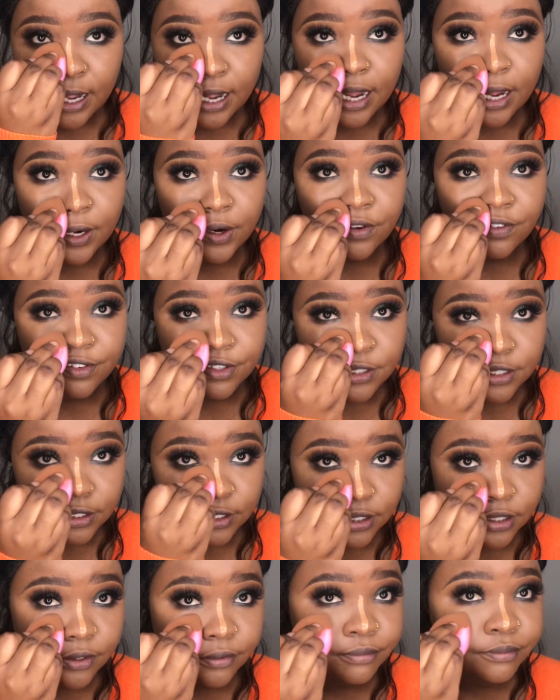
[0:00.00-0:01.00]
and
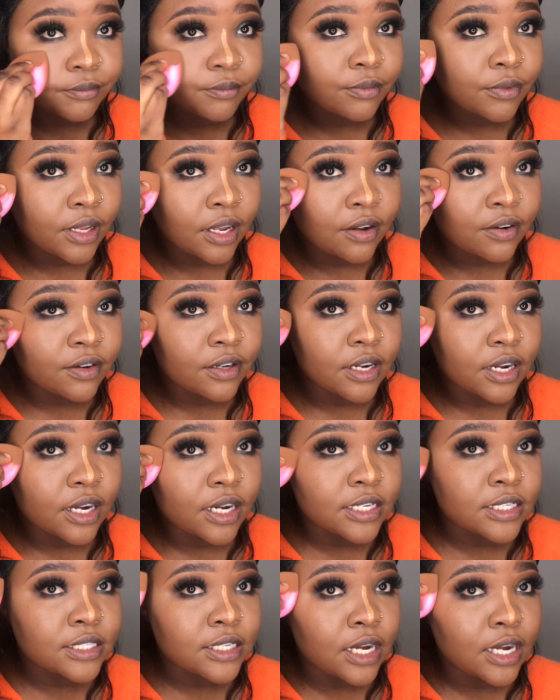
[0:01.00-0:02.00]
obviously had
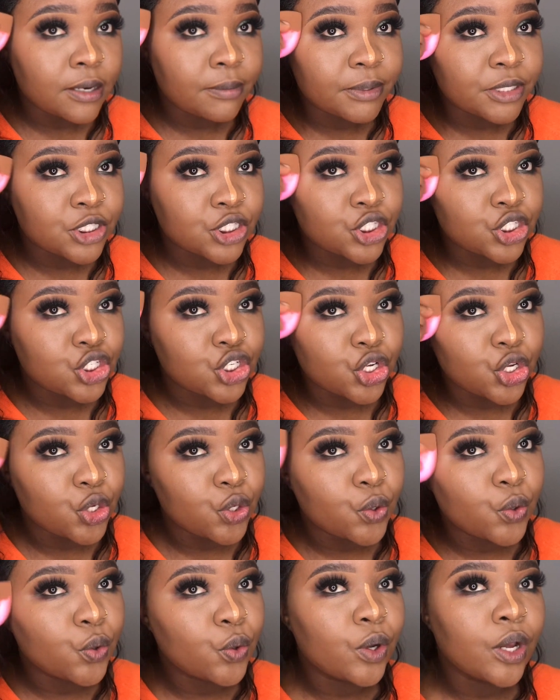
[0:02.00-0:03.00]
assignments to
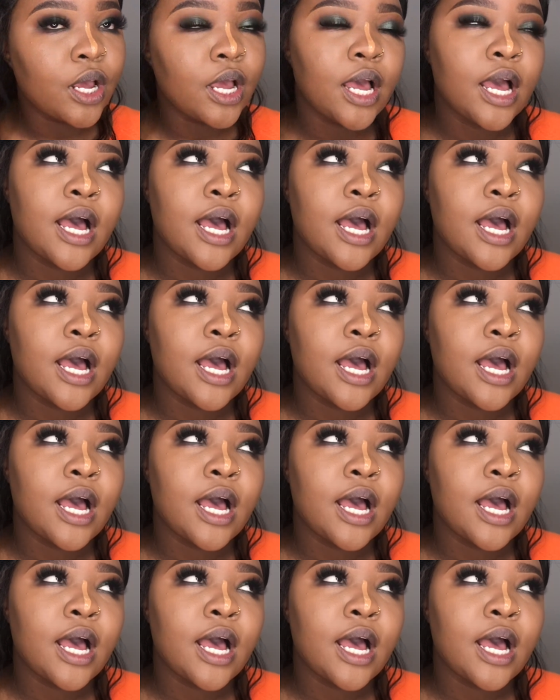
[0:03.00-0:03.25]
do,